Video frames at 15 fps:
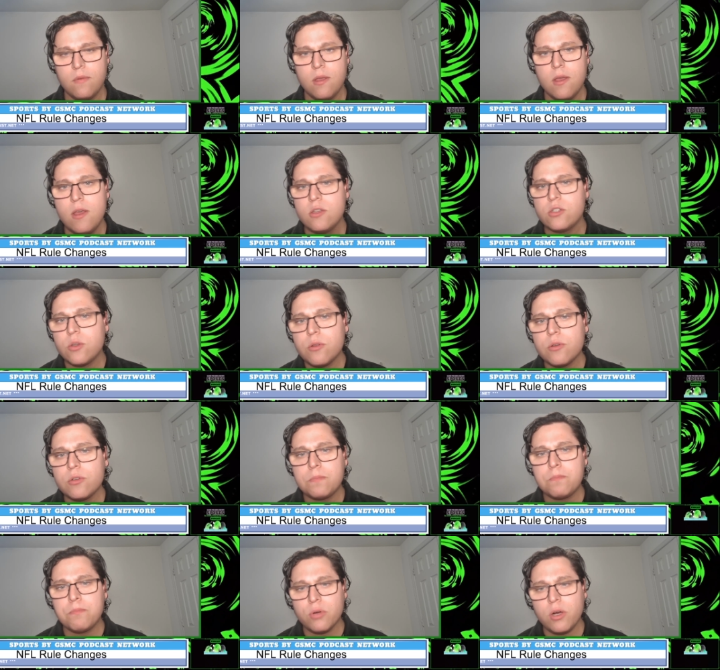So there's
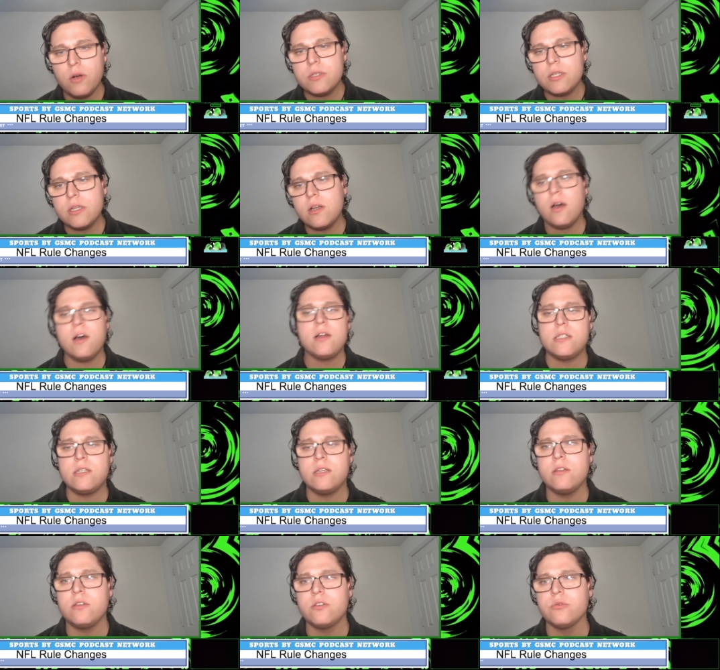pros and cons to
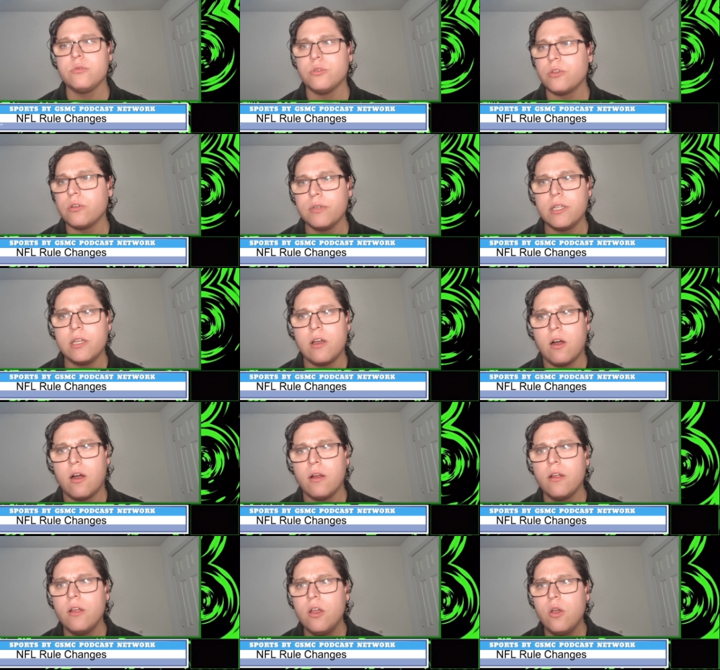this rule. There really are.
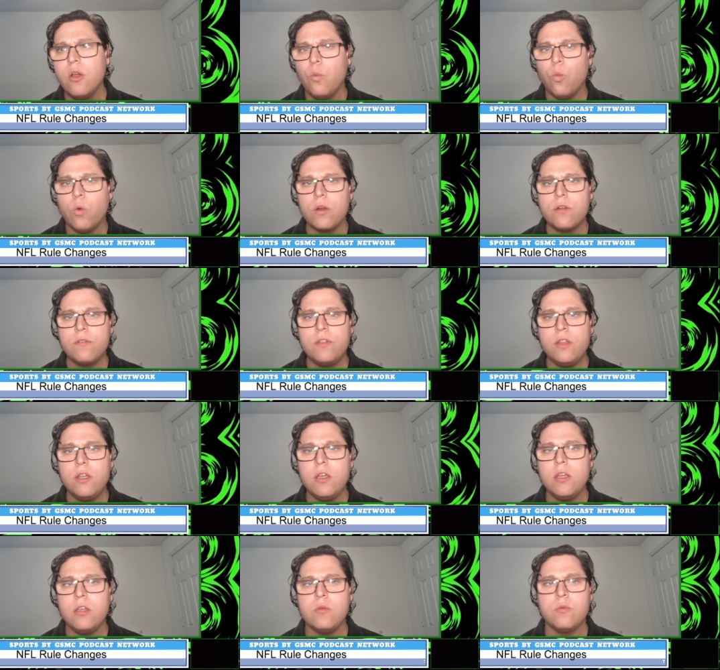One of
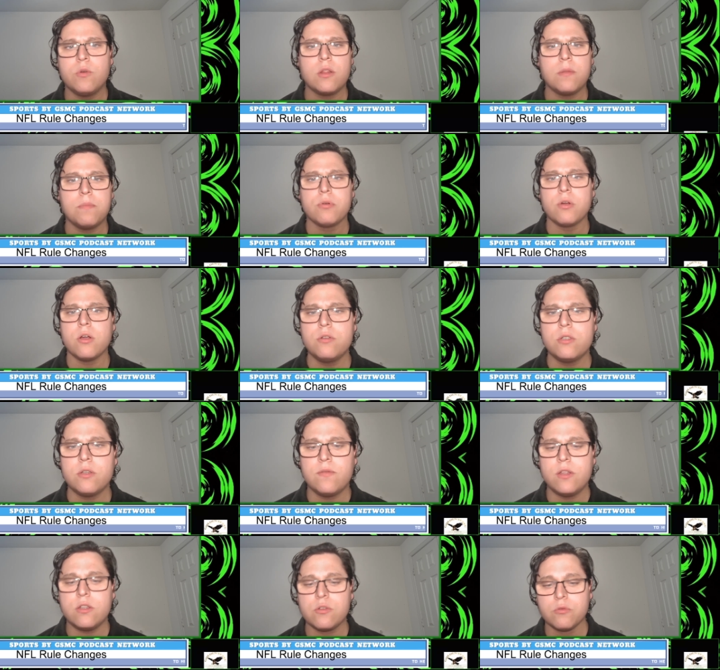the one of the pros of
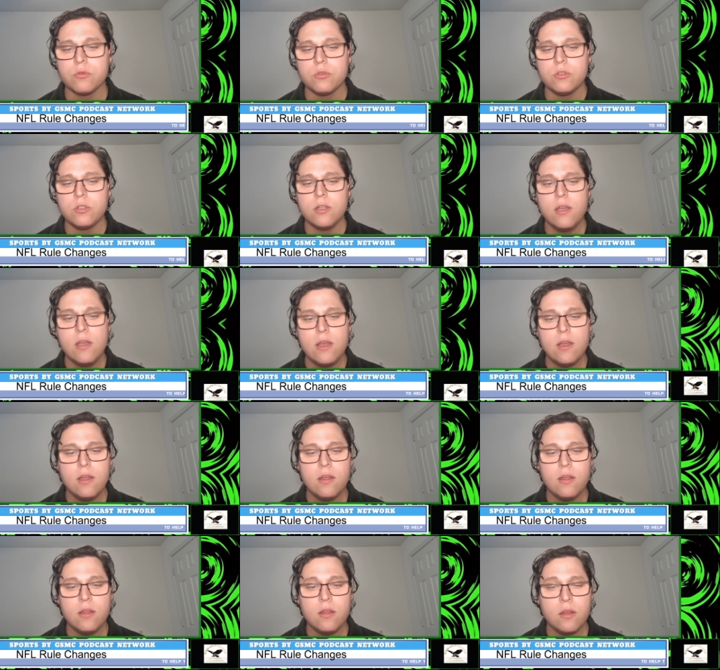this rule,
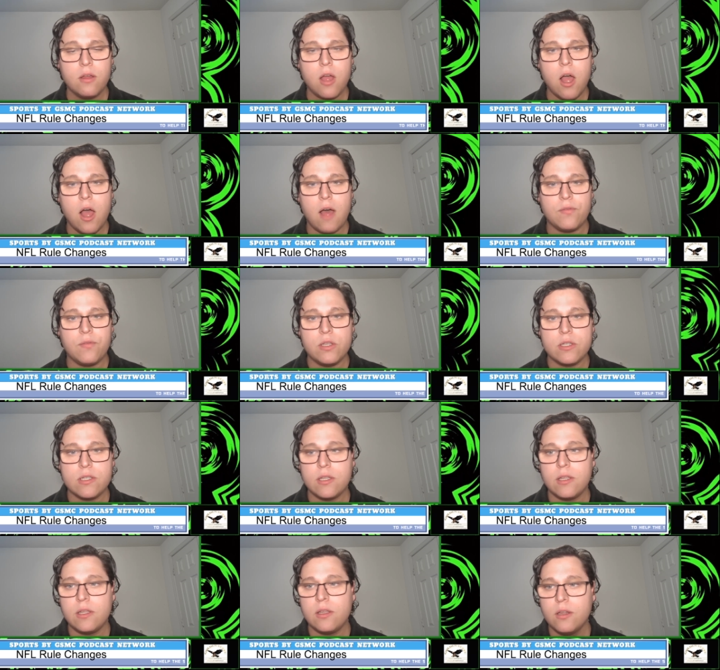
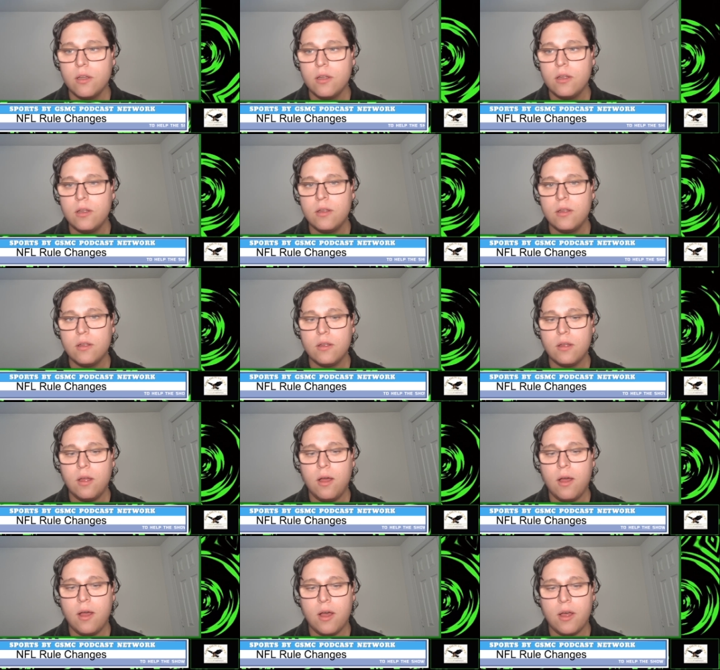obviously,
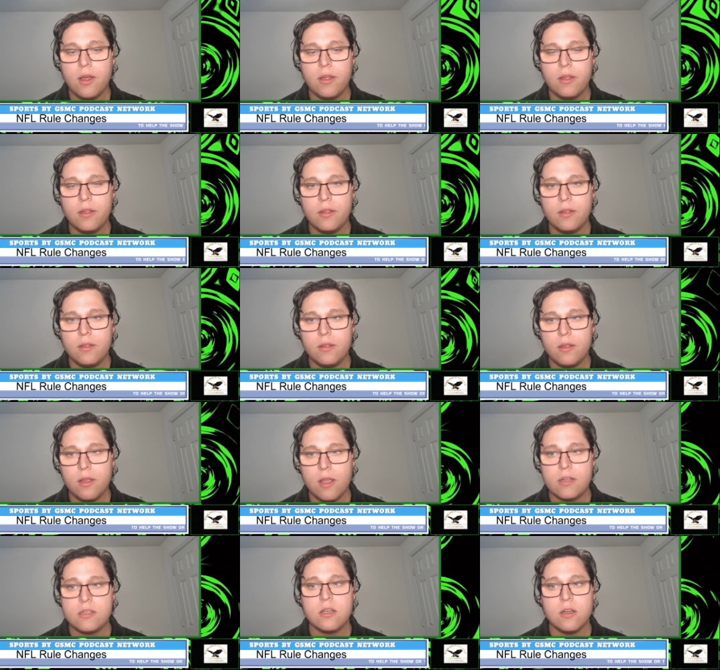uh,
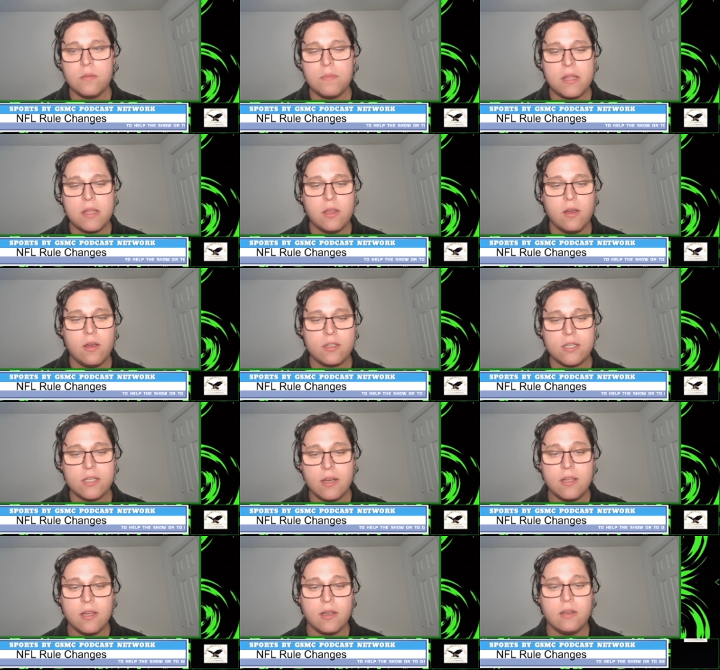it's going to make the
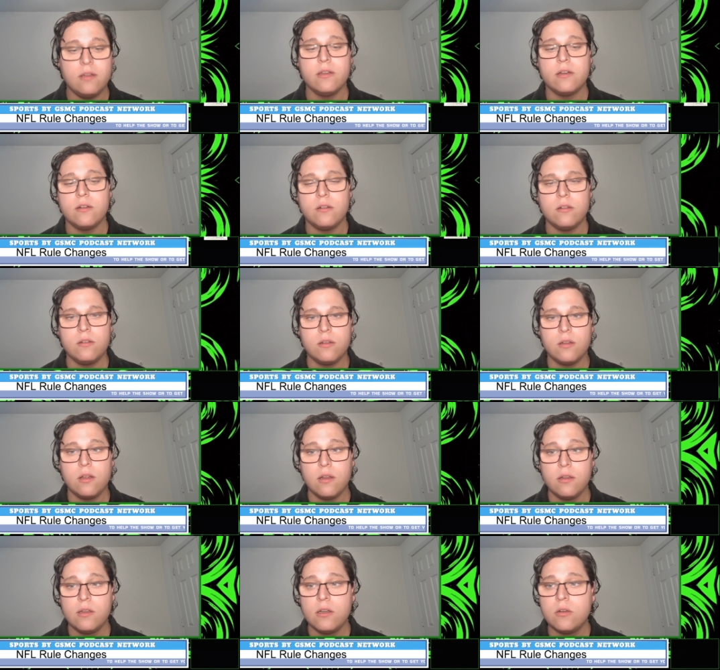onside kick a little, a
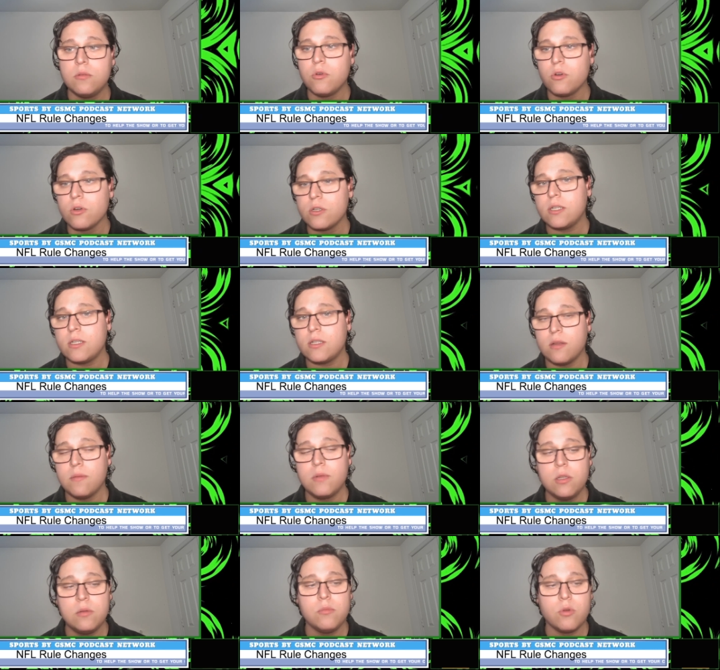little more, a
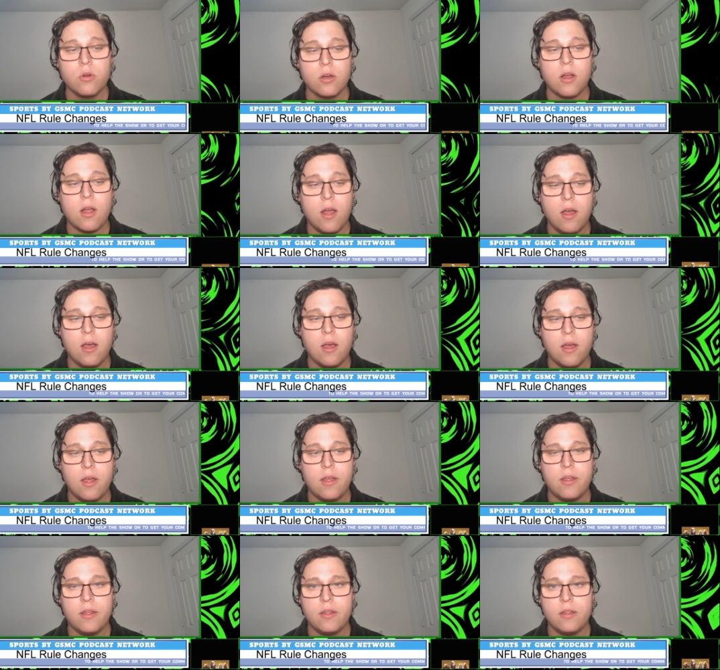little more, uh,